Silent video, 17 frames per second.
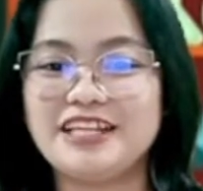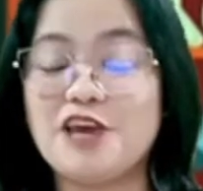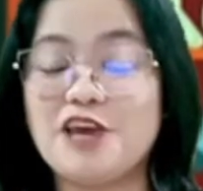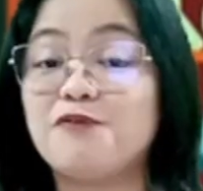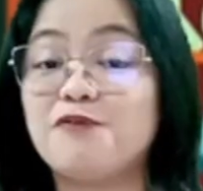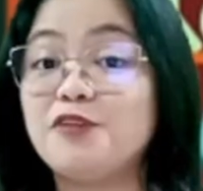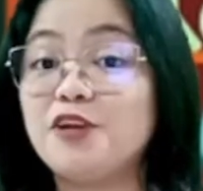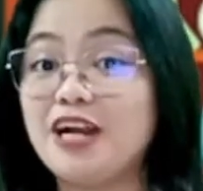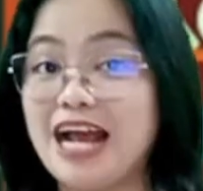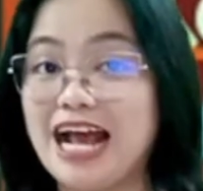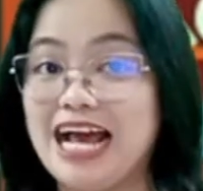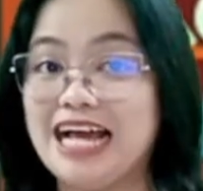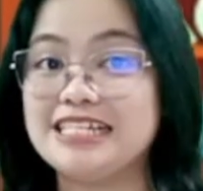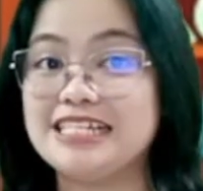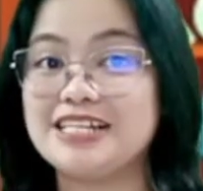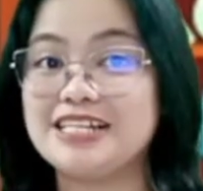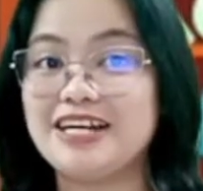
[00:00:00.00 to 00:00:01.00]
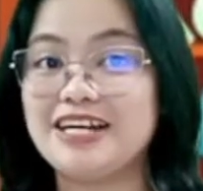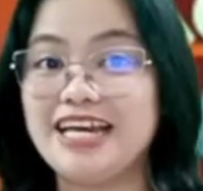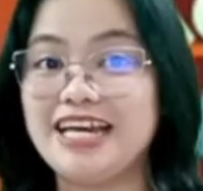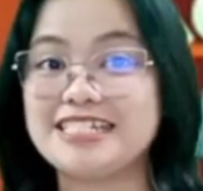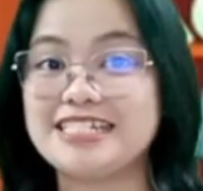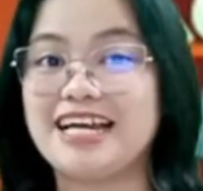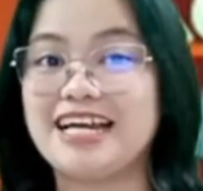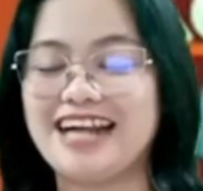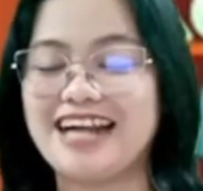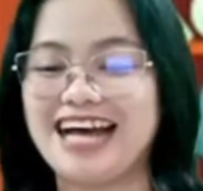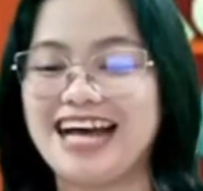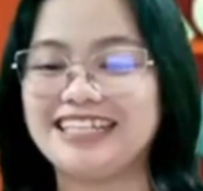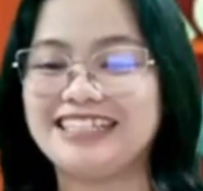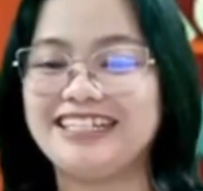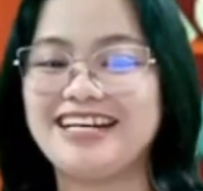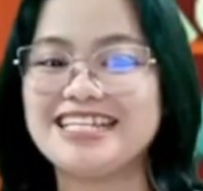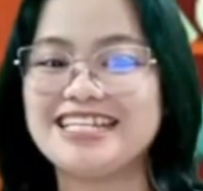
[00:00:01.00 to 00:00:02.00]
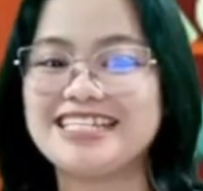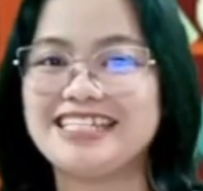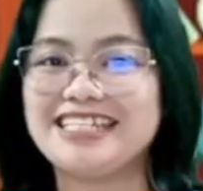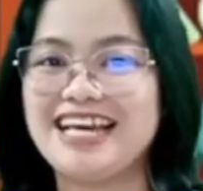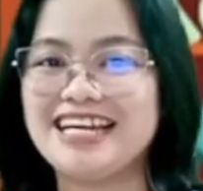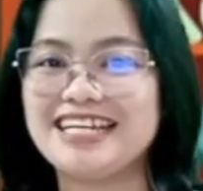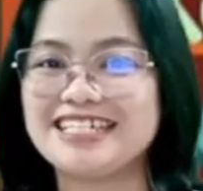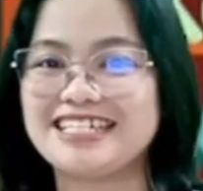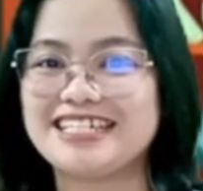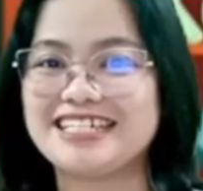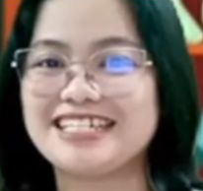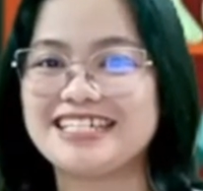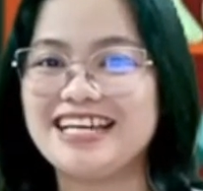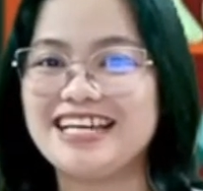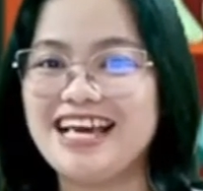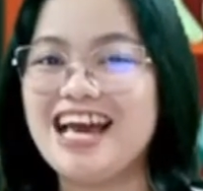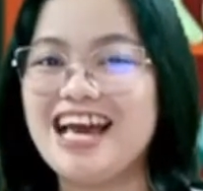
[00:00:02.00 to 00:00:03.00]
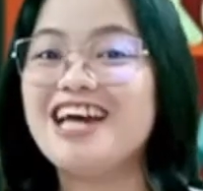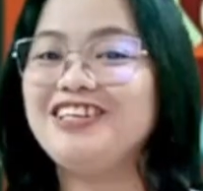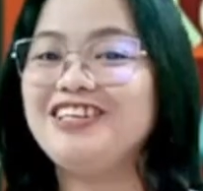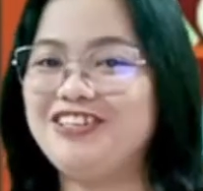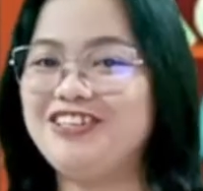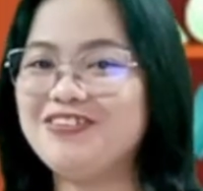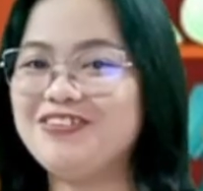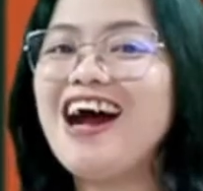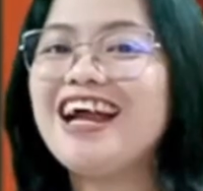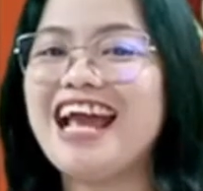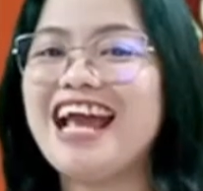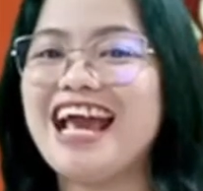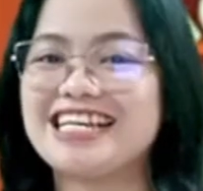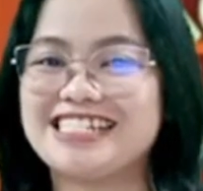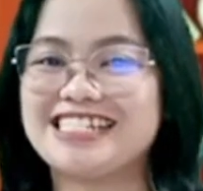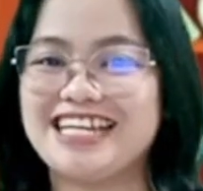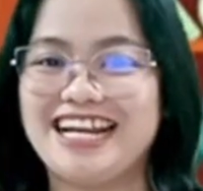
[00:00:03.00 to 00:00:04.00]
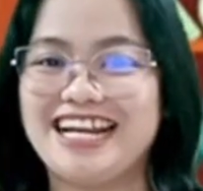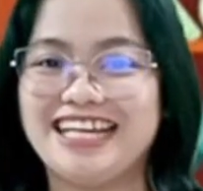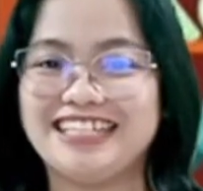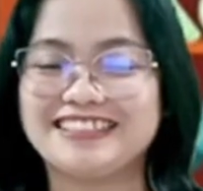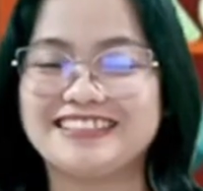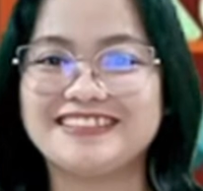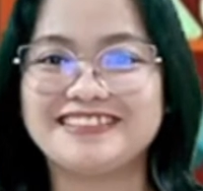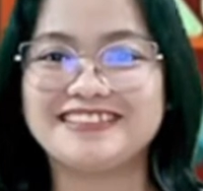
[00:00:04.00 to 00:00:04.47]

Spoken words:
If your answer is characteristics, you are excellent.